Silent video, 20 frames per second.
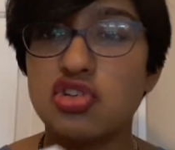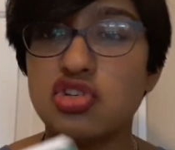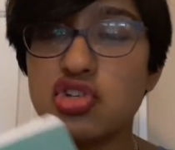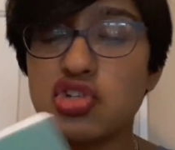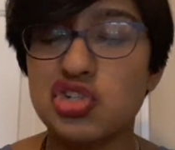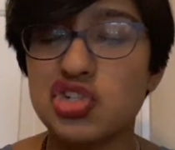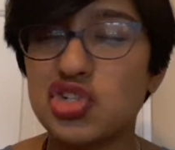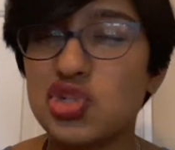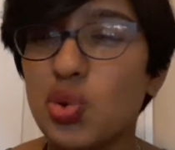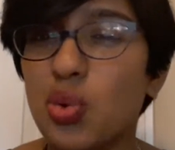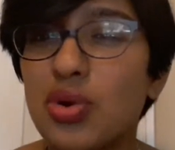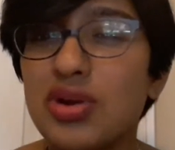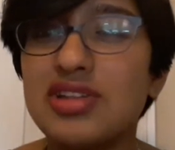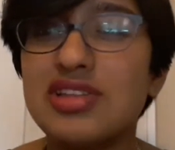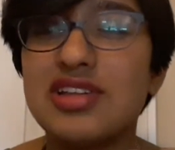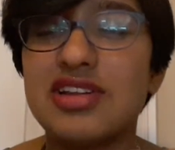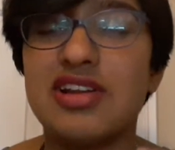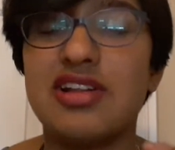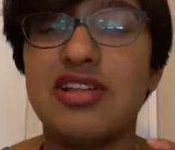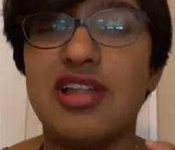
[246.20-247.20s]
just short
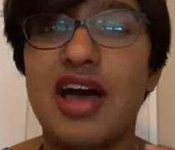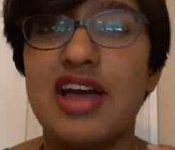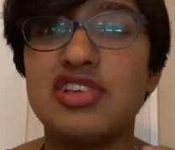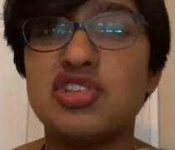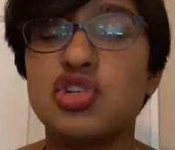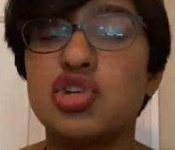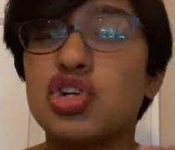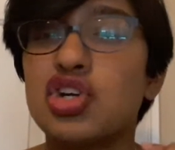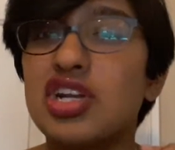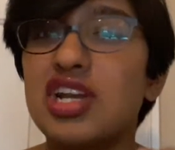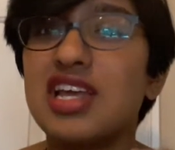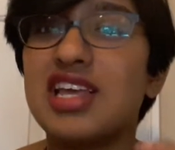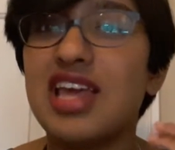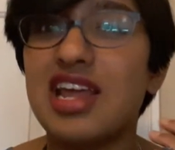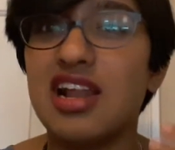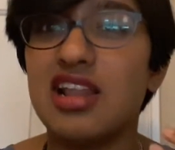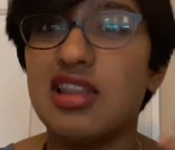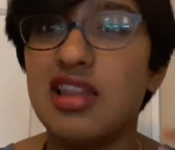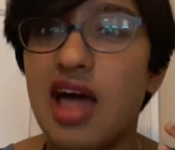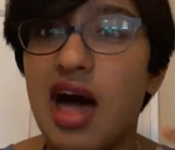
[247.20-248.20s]
little lines, you're going to
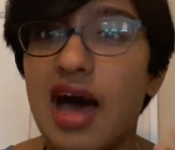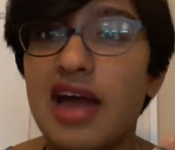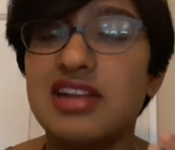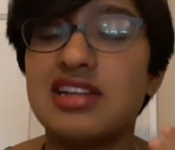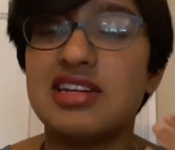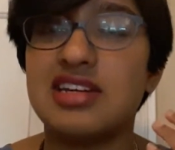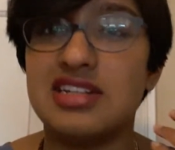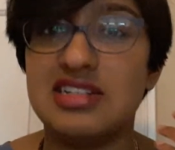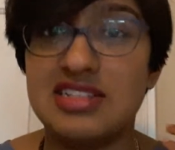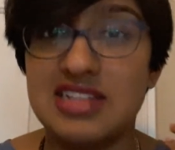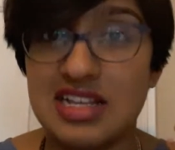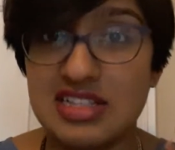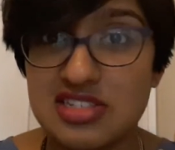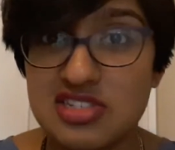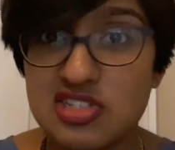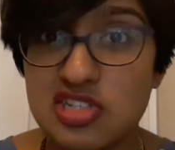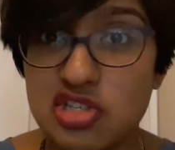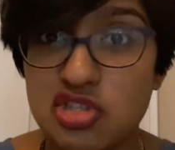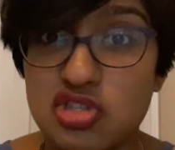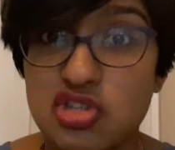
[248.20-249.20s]
get a lot
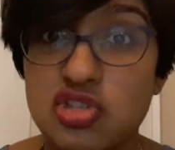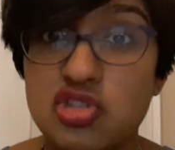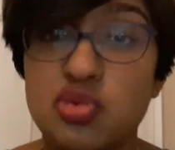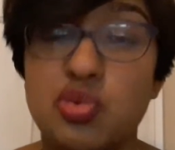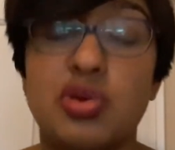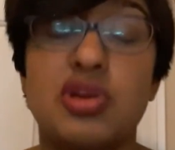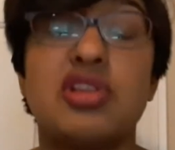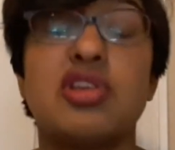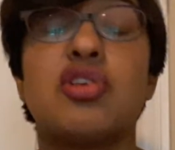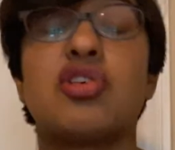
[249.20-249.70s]
condensed into it.